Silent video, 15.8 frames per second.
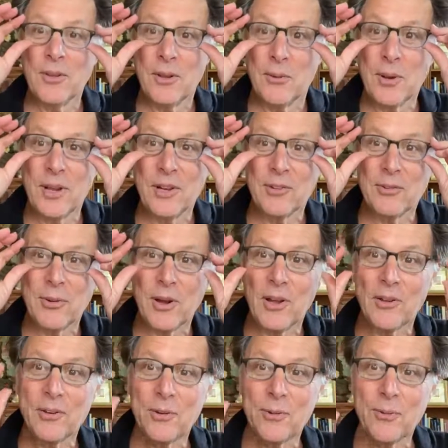the great
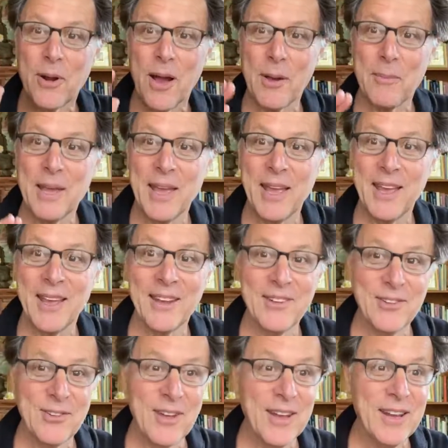astrologer Rob
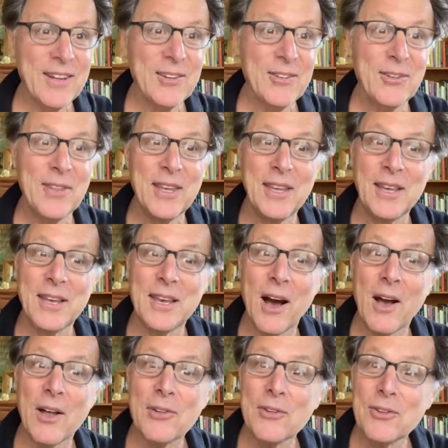Hand said it's the
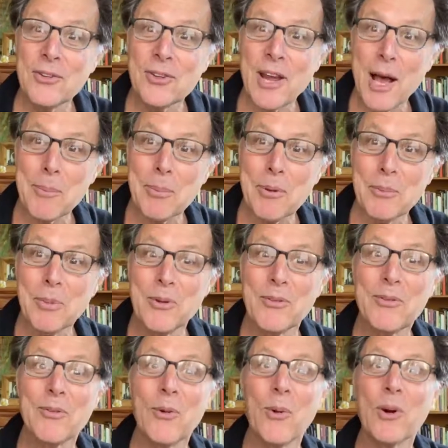
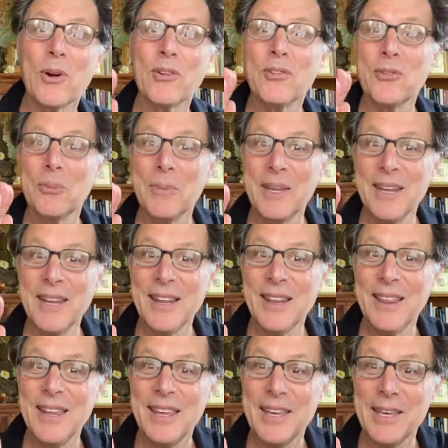unstoppable force
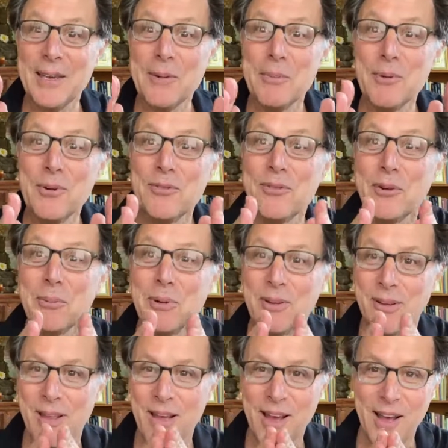meeting the
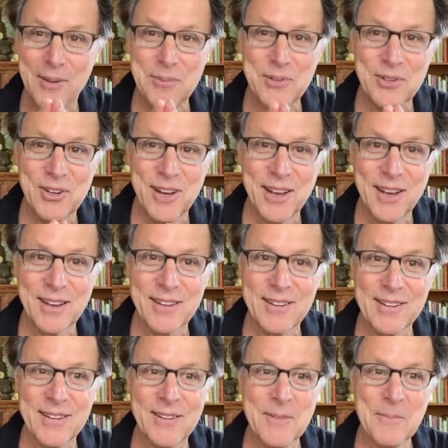immovable
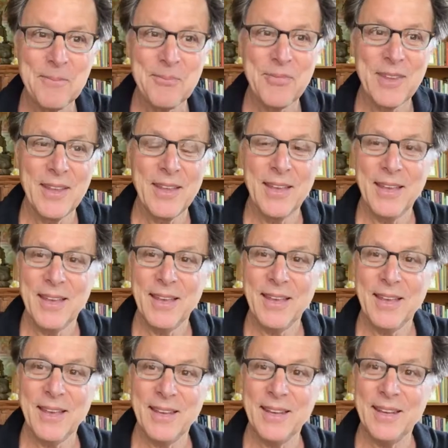object.
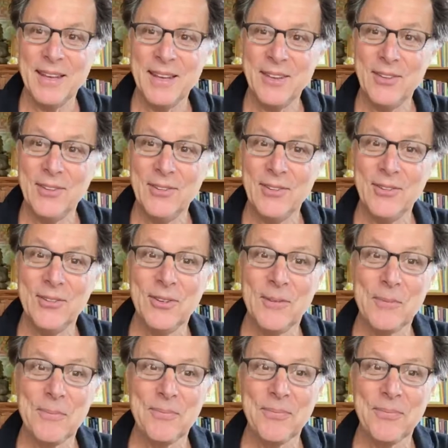It is